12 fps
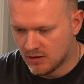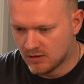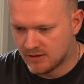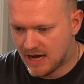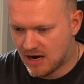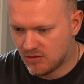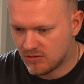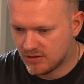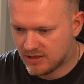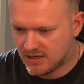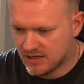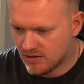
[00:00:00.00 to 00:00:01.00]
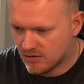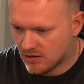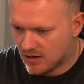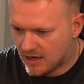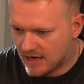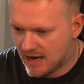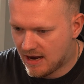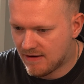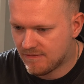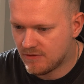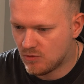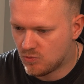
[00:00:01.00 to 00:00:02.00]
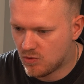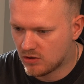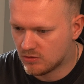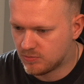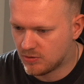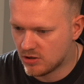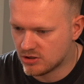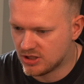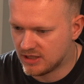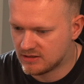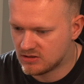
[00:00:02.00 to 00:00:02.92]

Now here I have one project.